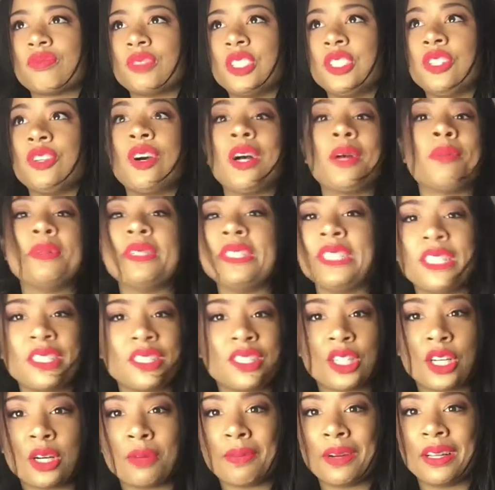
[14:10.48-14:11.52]
You know, I've been
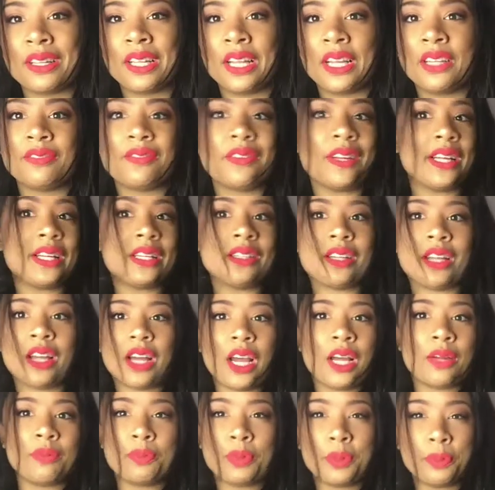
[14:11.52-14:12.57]
dancing all my life, and
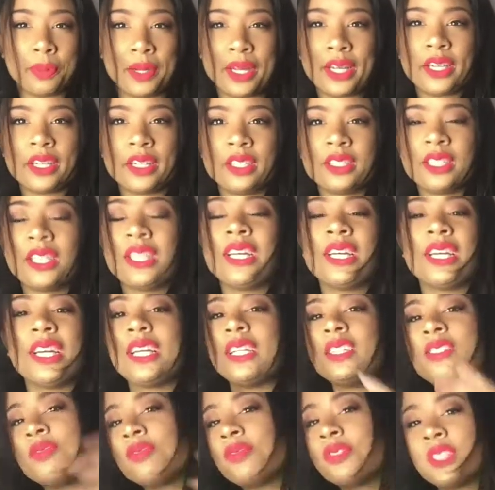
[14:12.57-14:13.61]
I'm prepared.
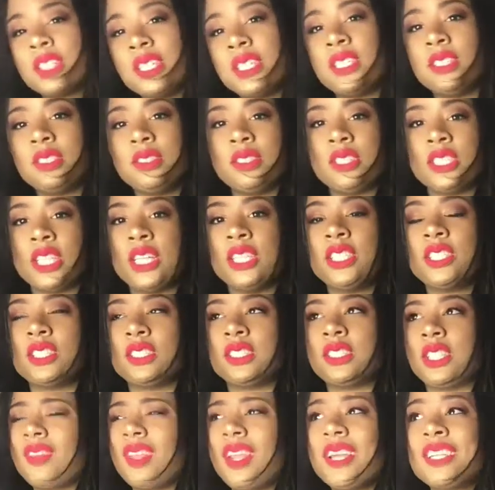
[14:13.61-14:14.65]
It
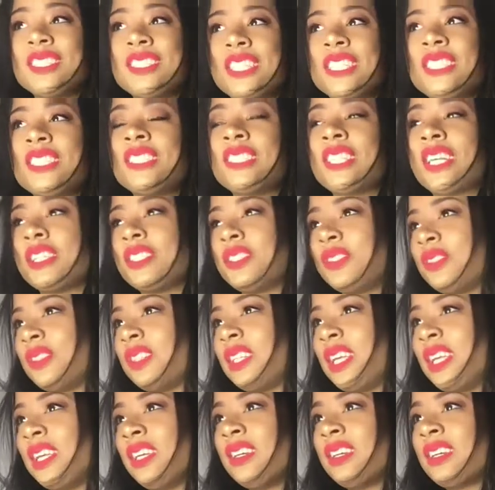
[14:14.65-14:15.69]
changes how you
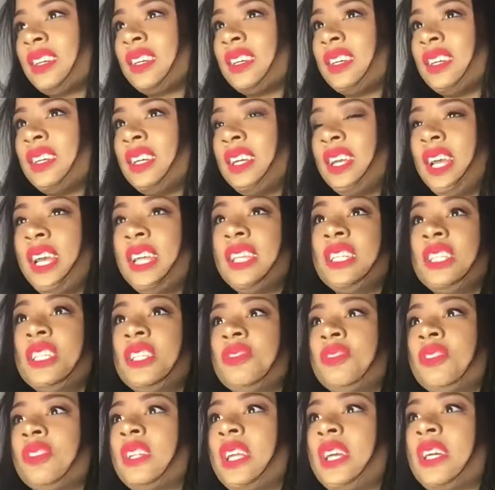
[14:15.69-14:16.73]
think. And then
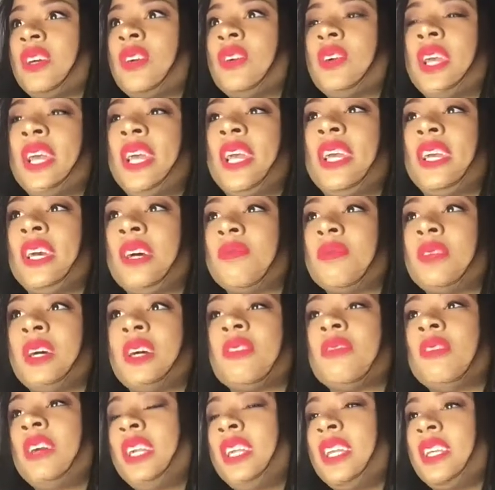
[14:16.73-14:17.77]
if you're like, okay, I'm
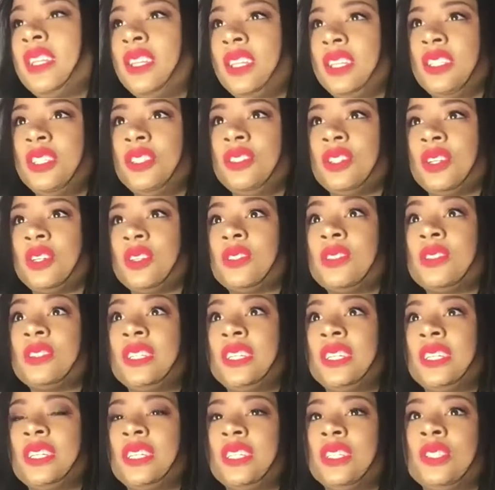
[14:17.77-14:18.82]
not ready, then, you know,
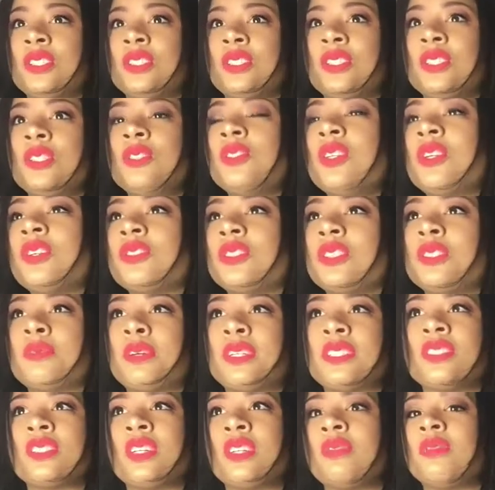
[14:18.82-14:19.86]
who knows? You
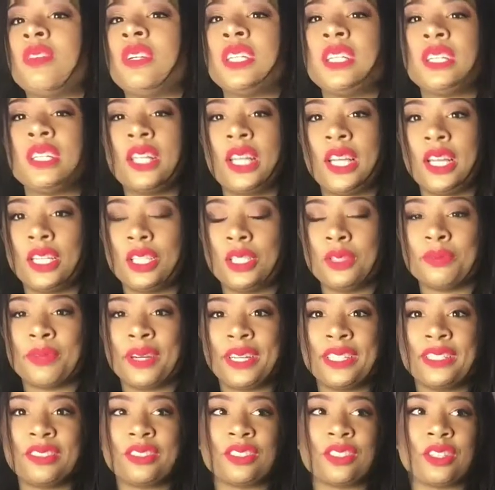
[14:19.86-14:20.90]
might start running late. You
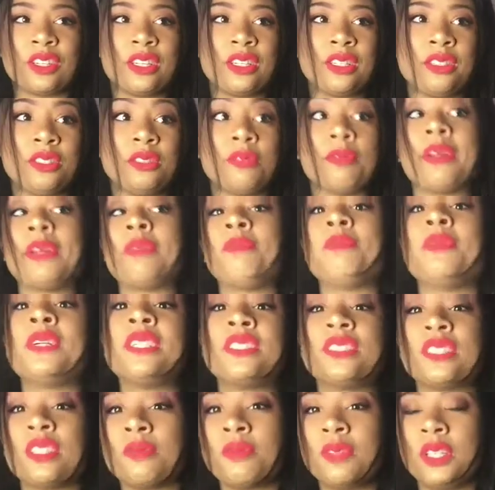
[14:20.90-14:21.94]
might
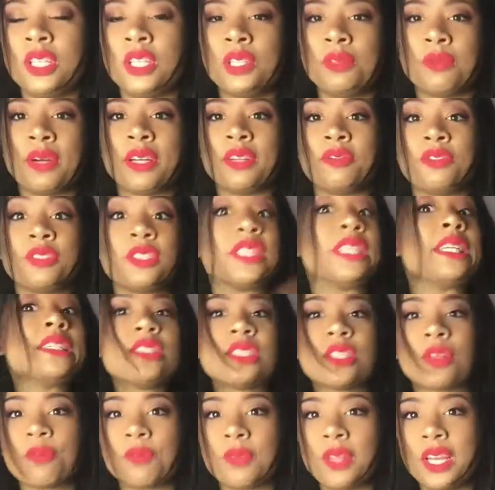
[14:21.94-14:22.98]
miss something. You might forget
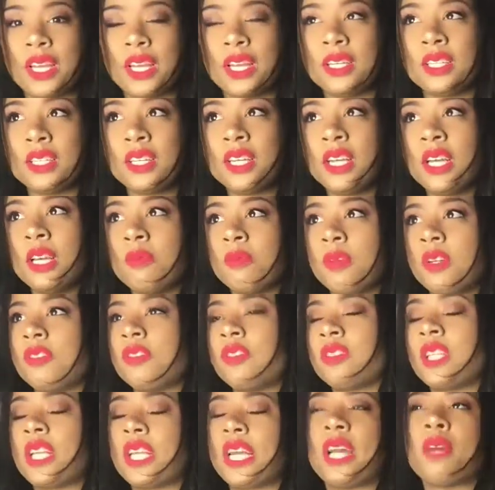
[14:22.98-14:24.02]
something. But if
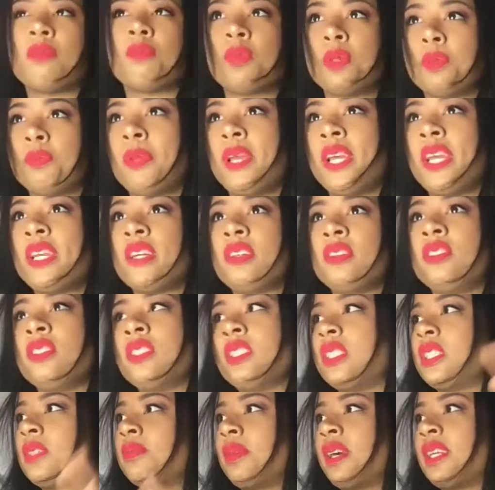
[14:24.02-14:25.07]
you're like, I'm prepared, you're
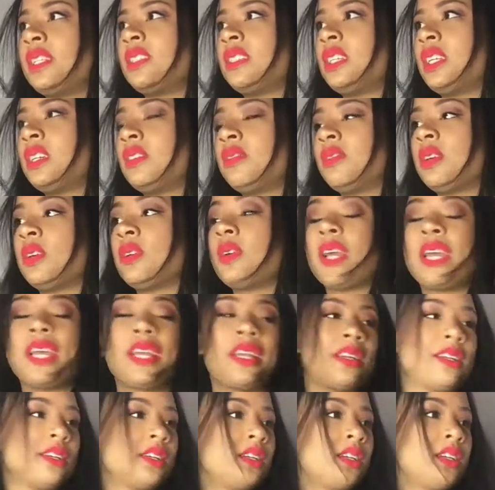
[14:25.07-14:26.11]
in the mindset of, okay,